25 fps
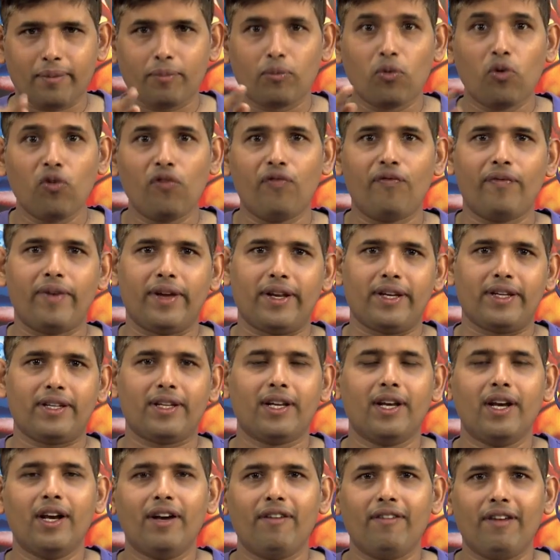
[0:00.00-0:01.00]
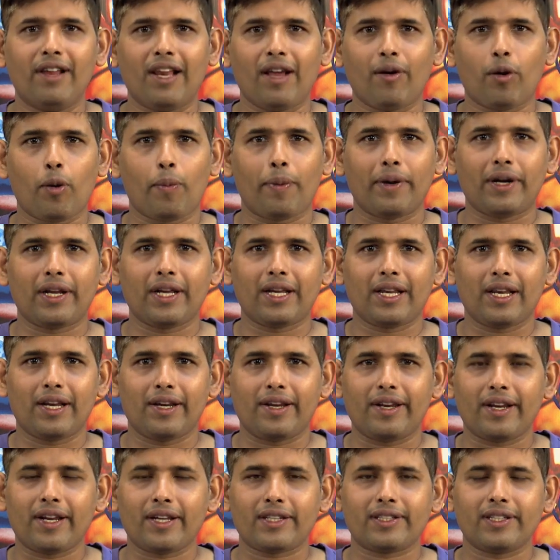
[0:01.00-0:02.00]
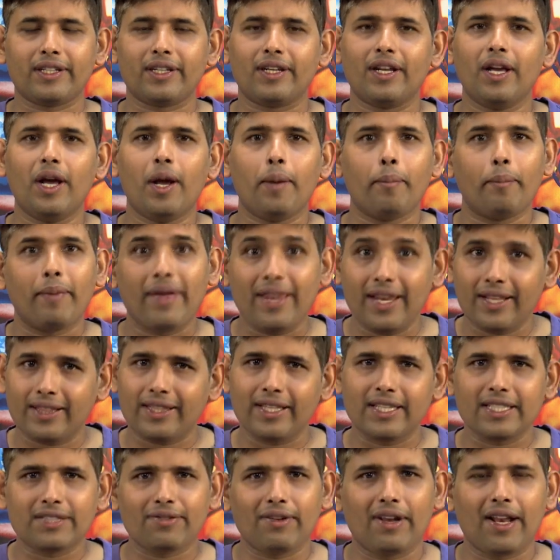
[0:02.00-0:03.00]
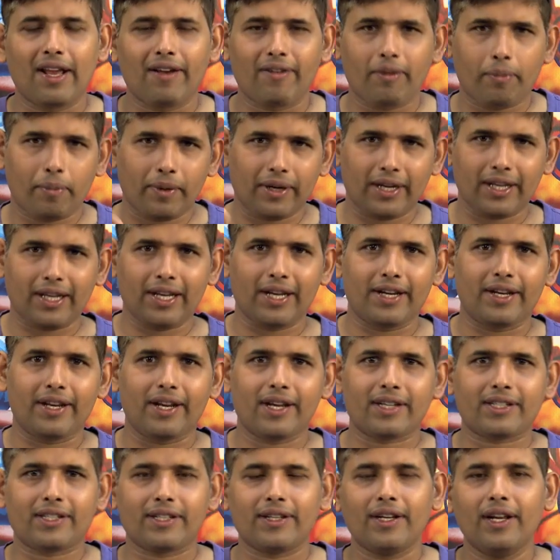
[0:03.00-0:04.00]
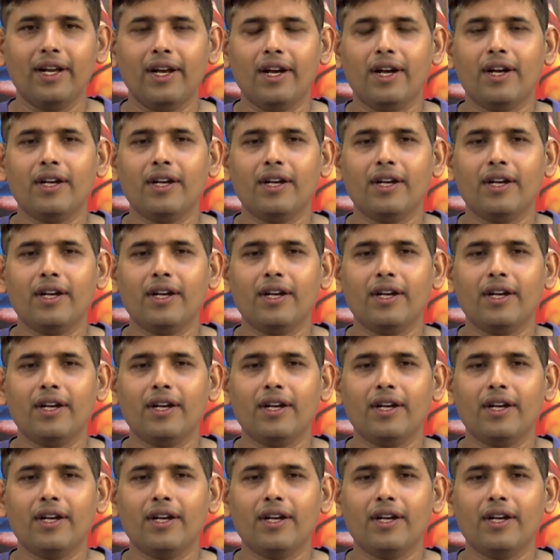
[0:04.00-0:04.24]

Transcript: movement will have a particular direction, many things will have a particular direction.